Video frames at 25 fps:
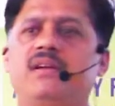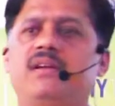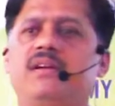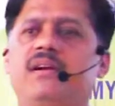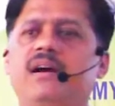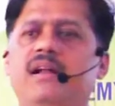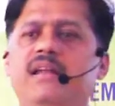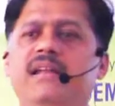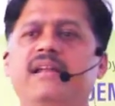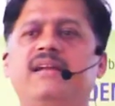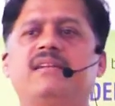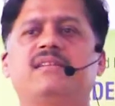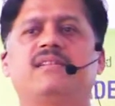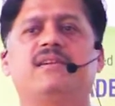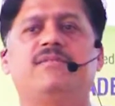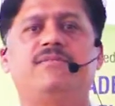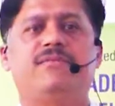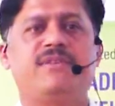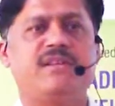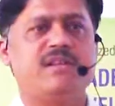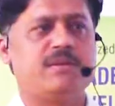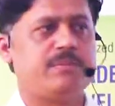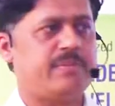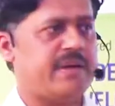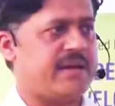collect the
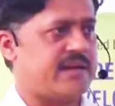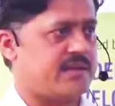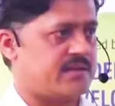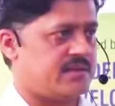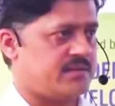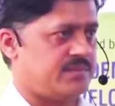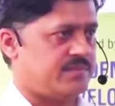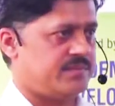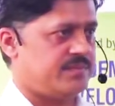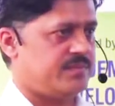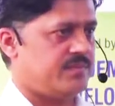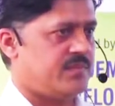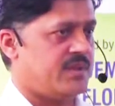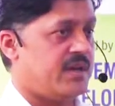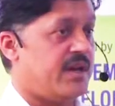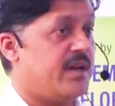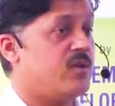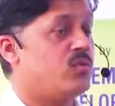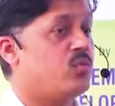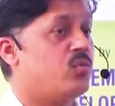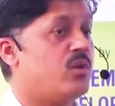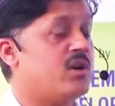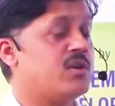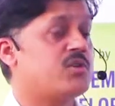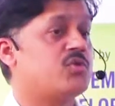feedback,
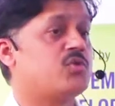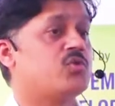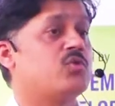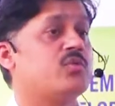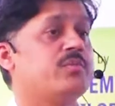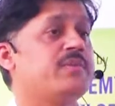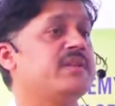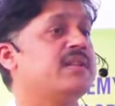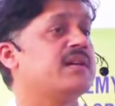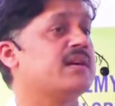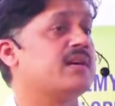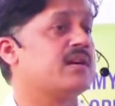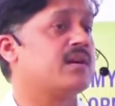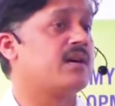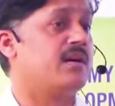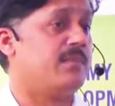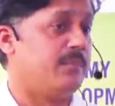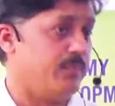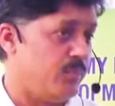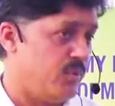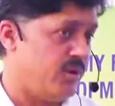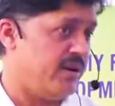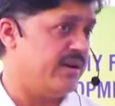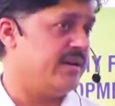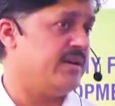and what should be the
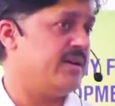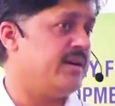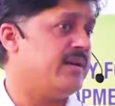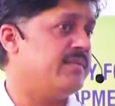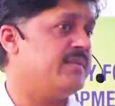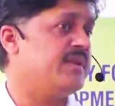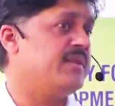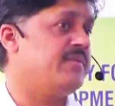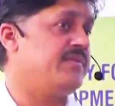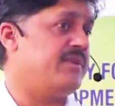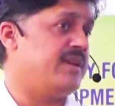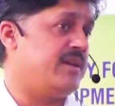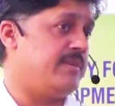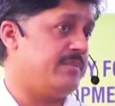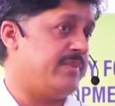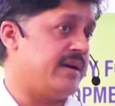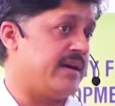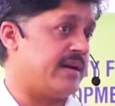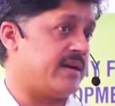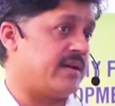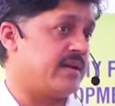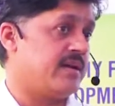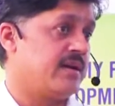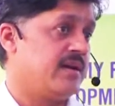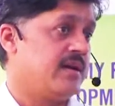component of the
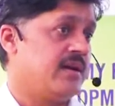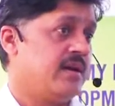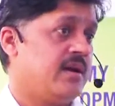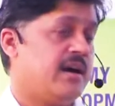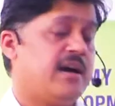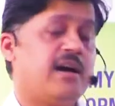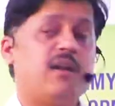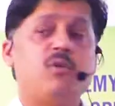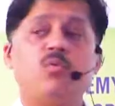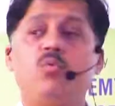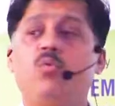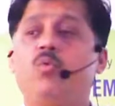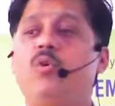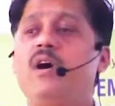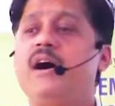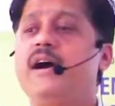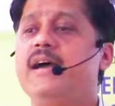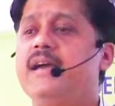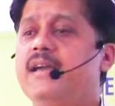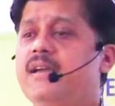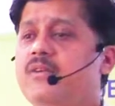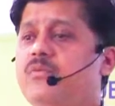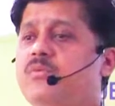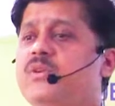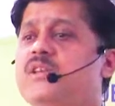feedback, and
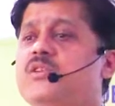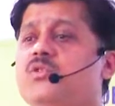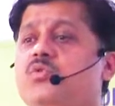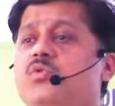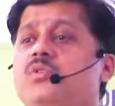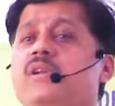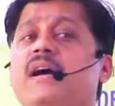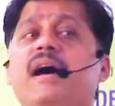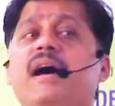why we should